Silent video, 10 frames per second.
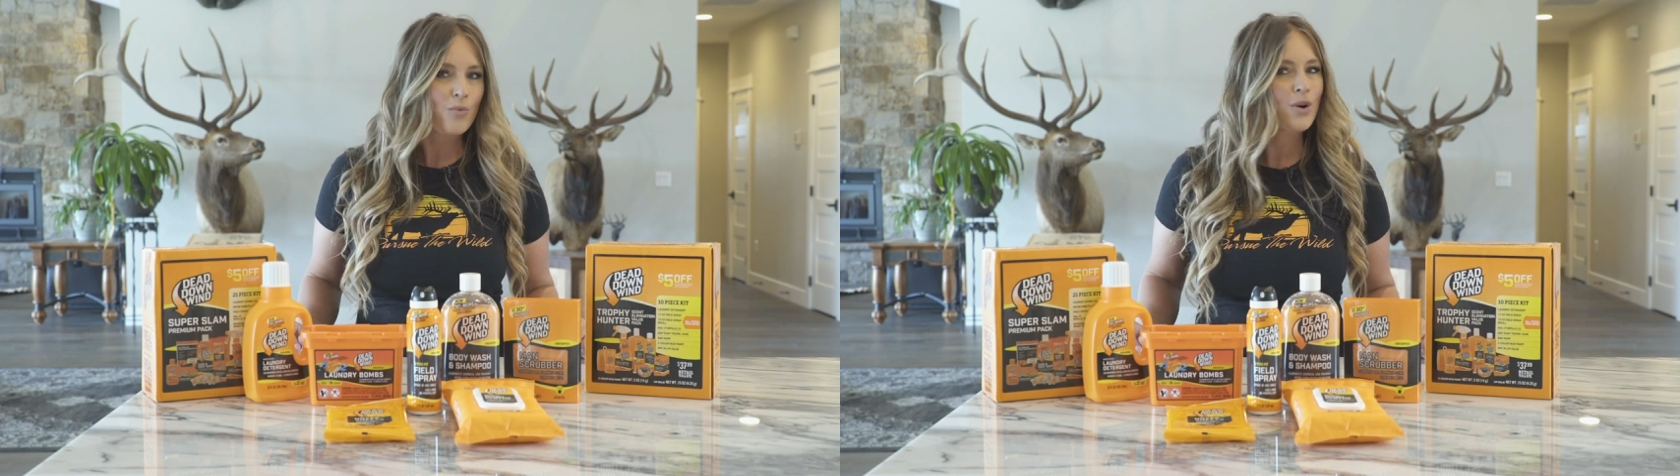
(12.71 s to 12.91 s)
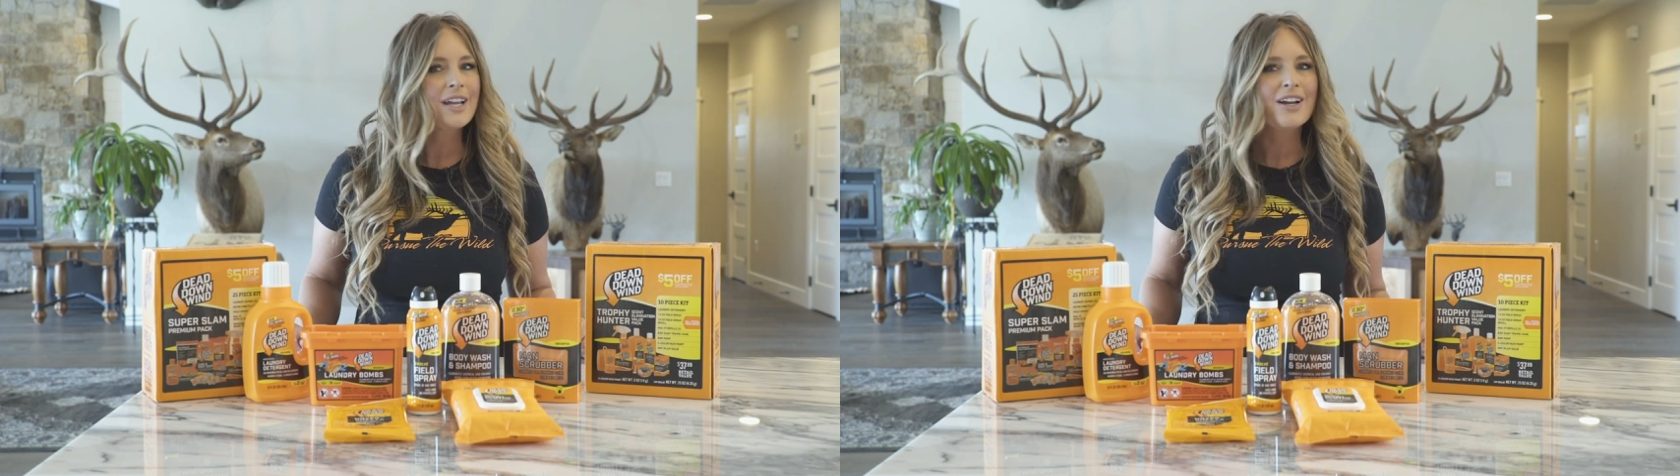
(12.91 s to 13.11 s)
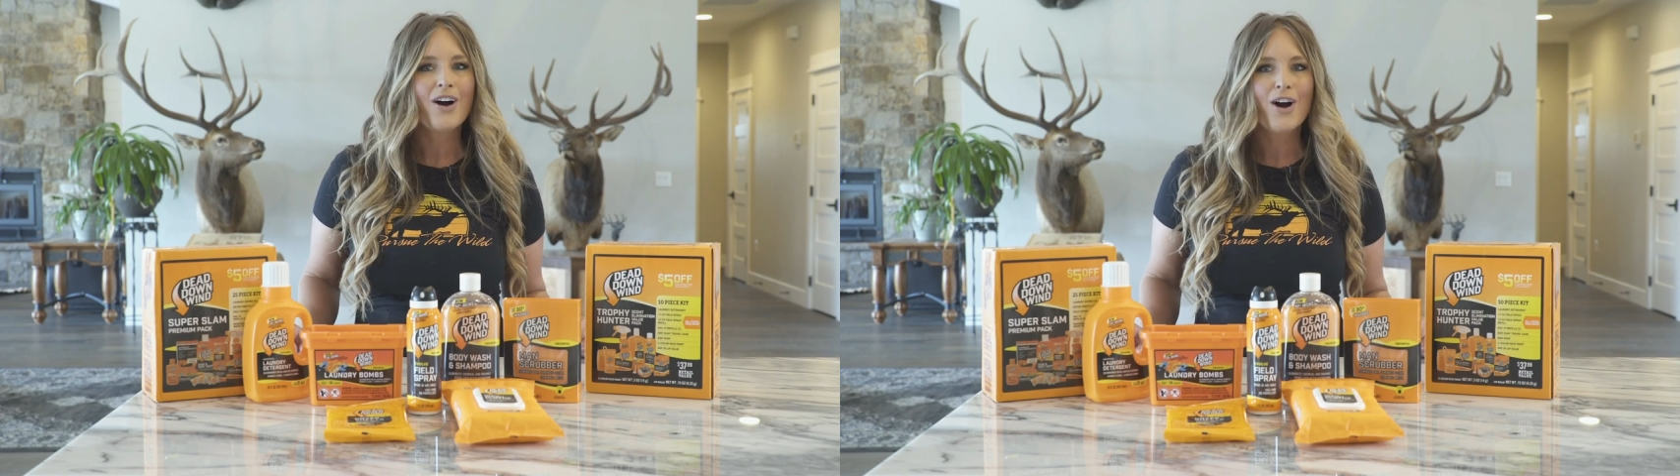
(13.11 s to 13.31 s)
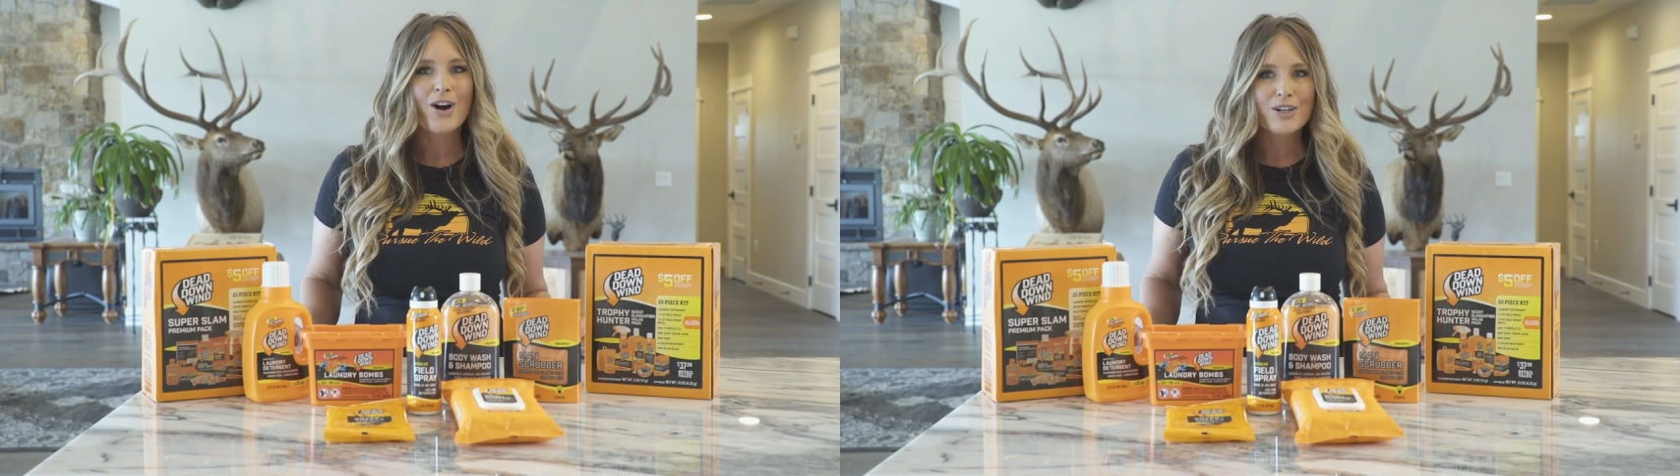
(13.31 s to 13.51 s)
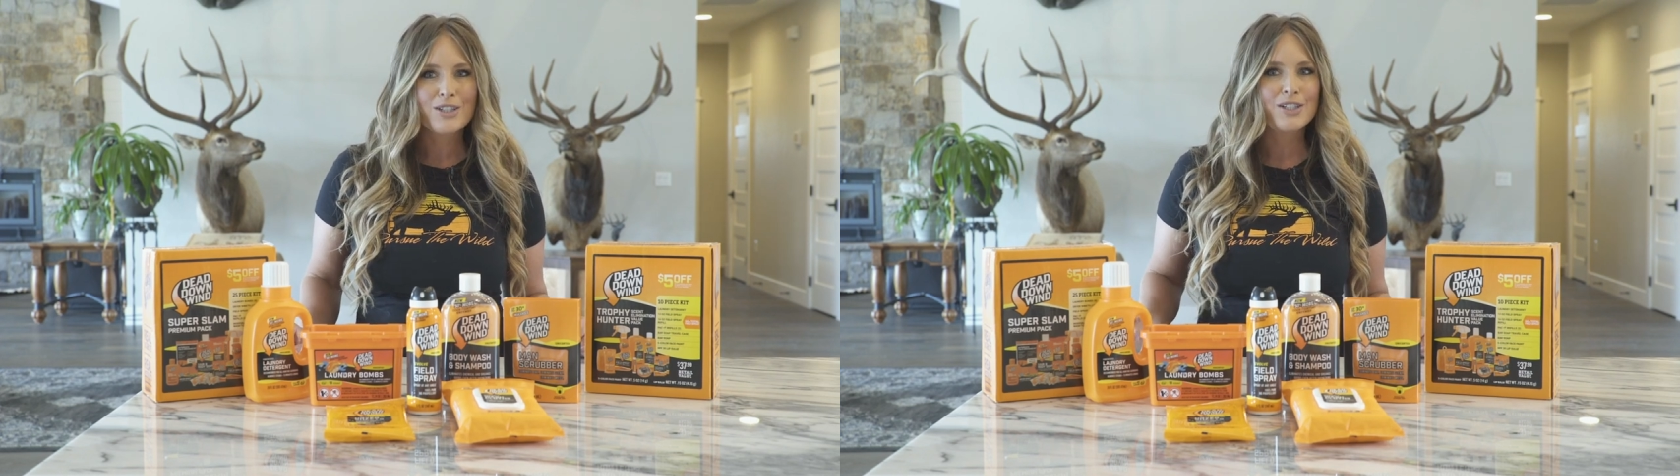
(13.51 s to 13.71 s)
working
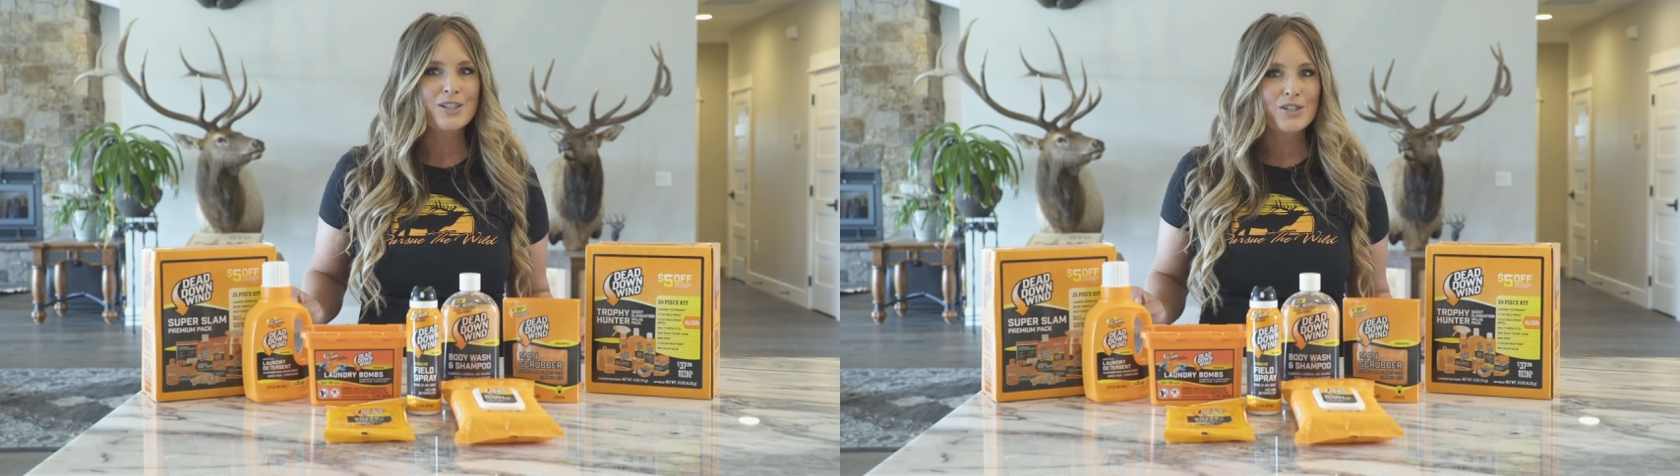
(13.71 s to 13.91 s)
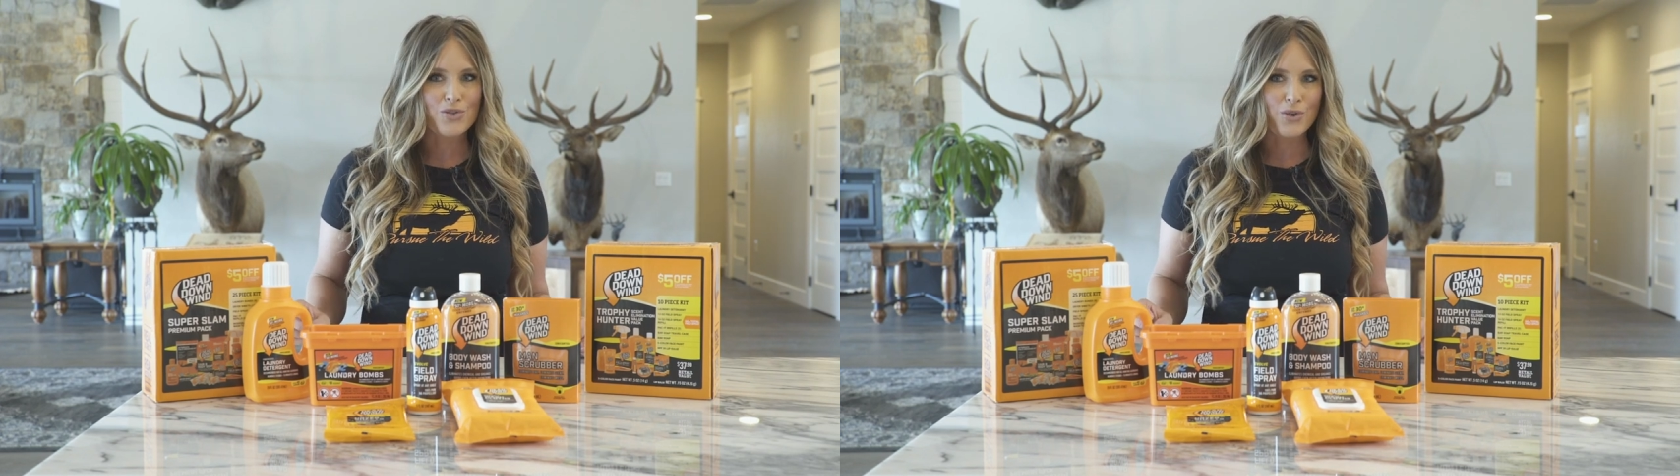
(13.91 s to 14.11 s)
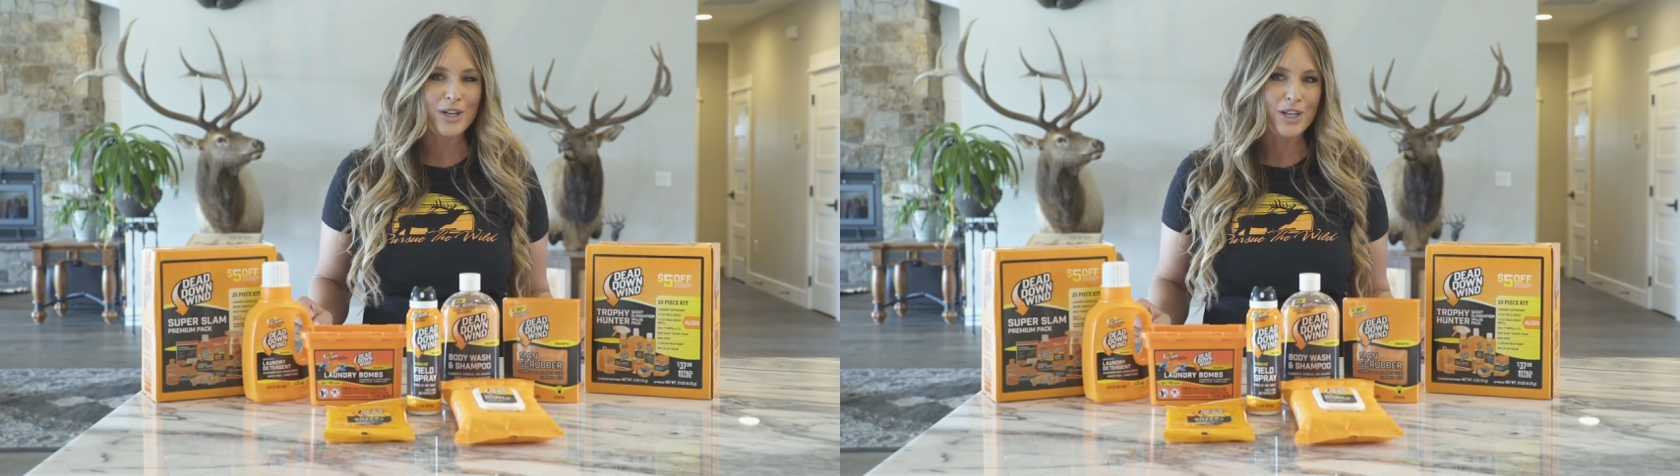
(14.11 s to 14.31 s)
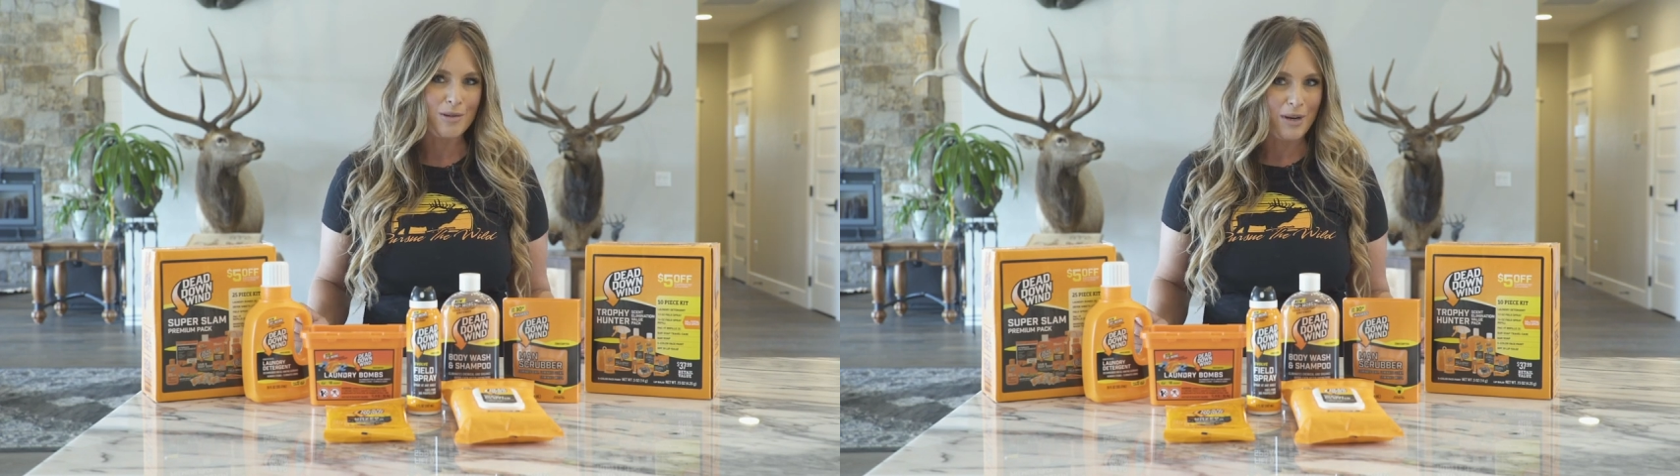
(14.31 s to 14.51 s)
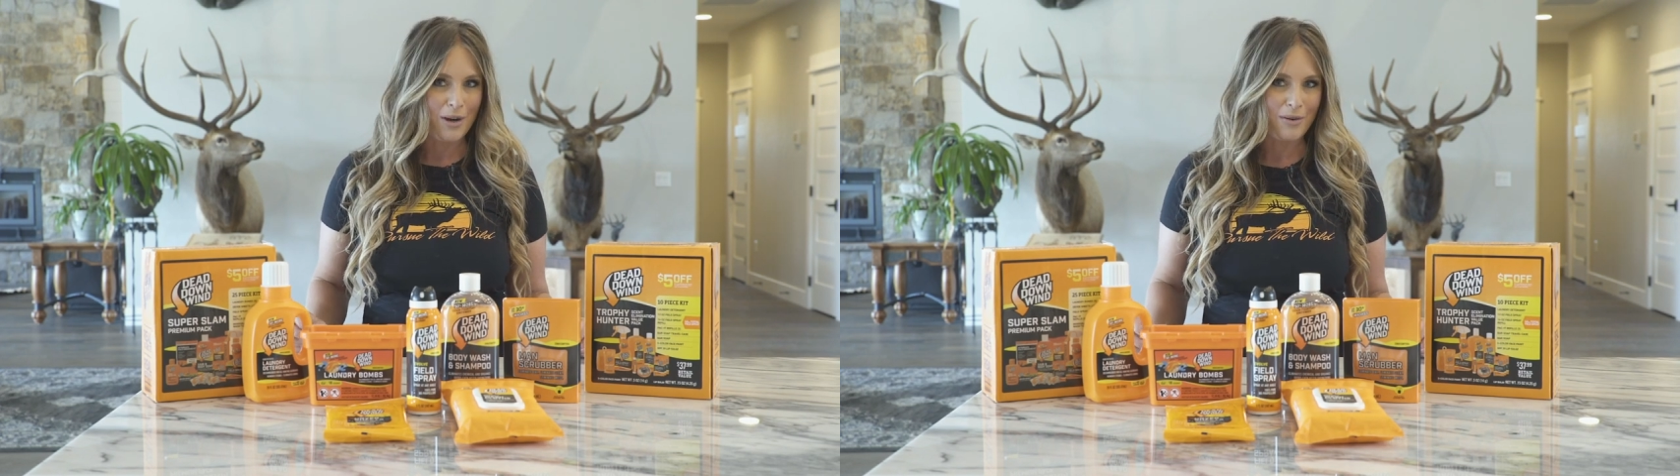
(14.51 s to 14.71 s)
hard to destroy
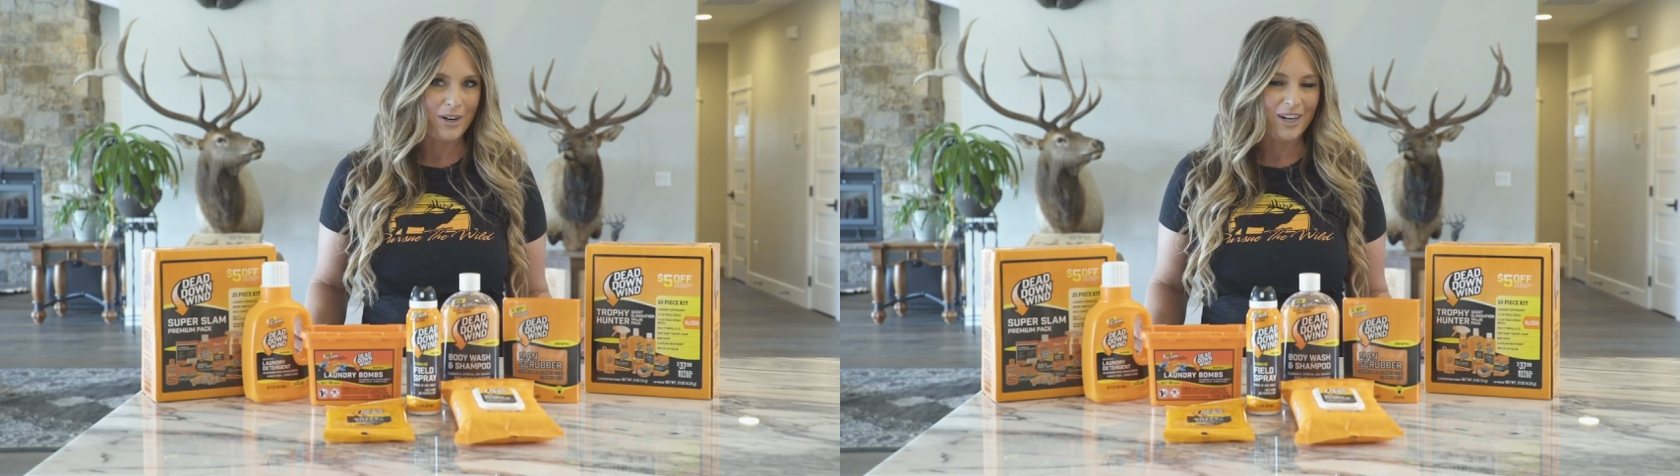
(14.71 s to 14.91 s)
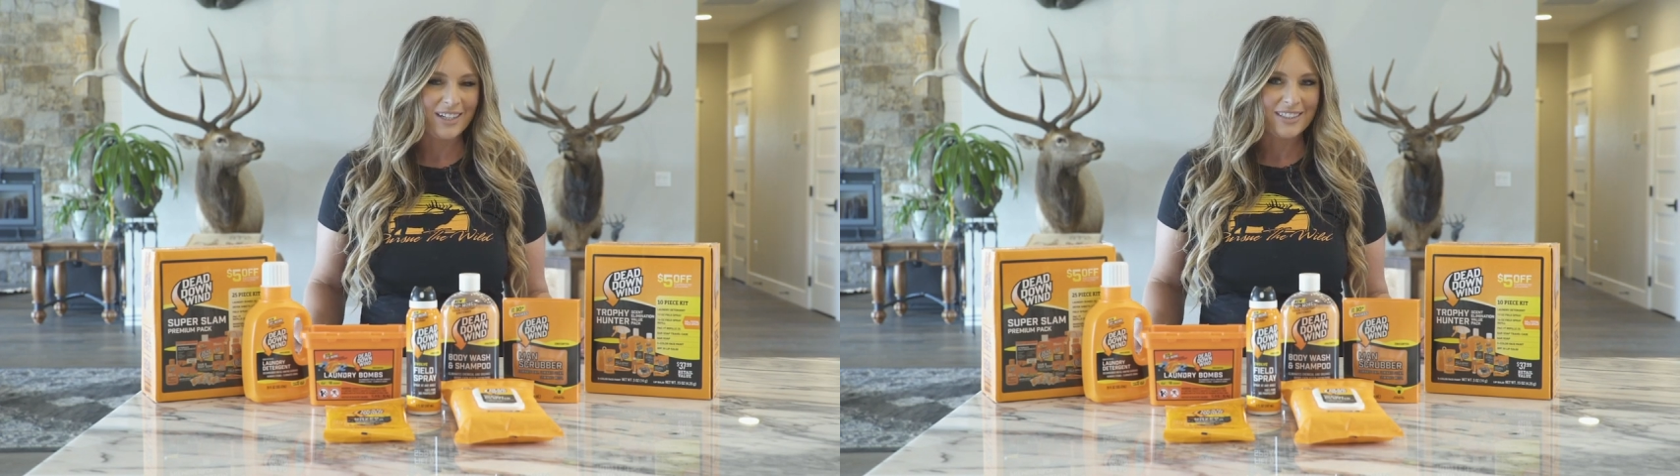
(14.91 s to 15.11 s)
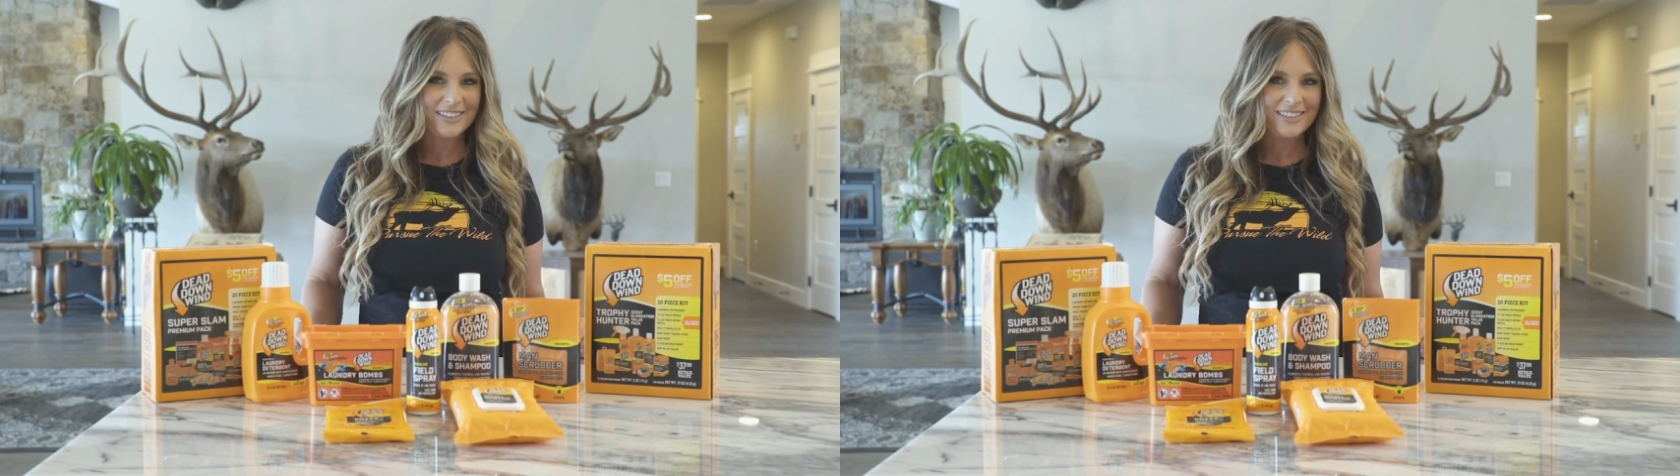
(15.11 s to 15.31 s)
human odor.